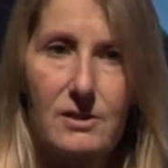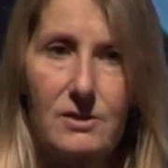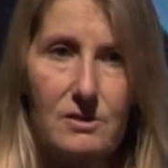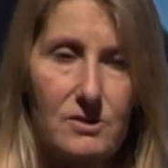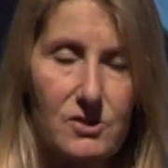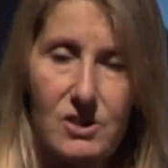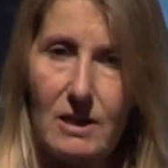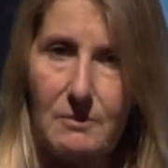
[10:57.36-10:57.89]

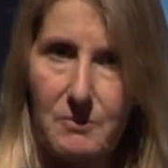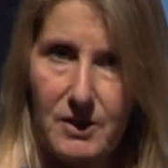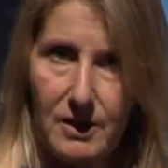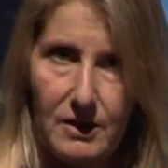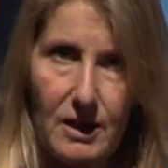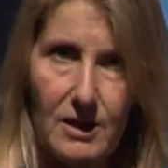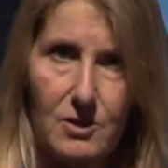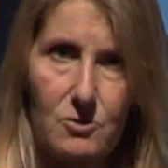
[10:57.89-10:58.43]
same thing
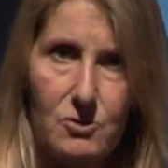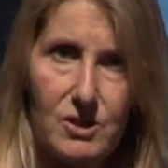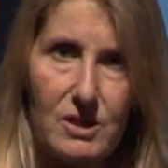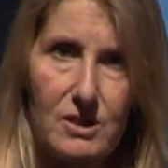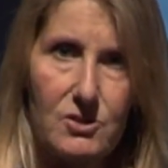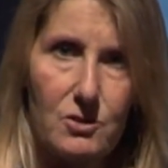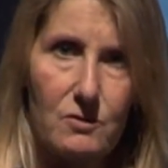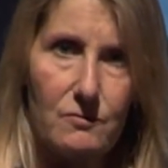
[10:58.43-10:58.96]
they use
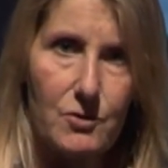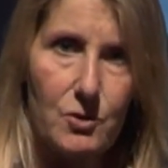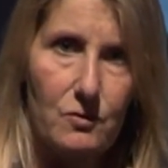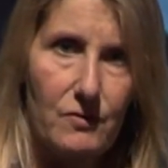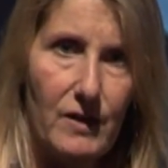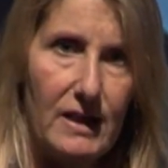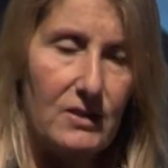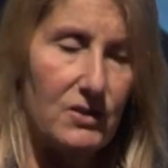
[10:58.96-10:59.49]
in sort of
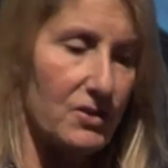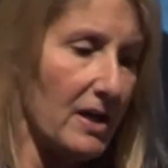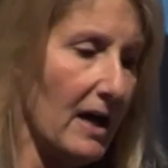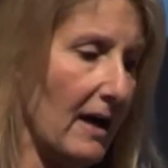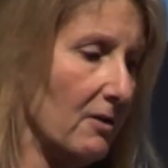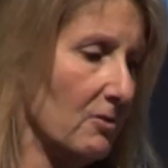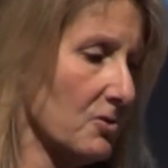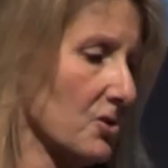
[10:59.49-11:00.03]
duvets
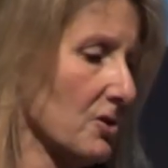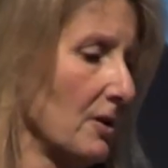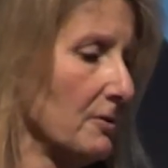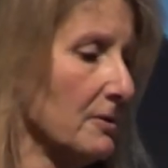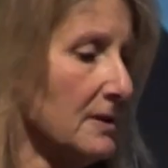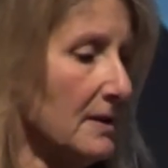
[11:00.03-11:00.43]
now. So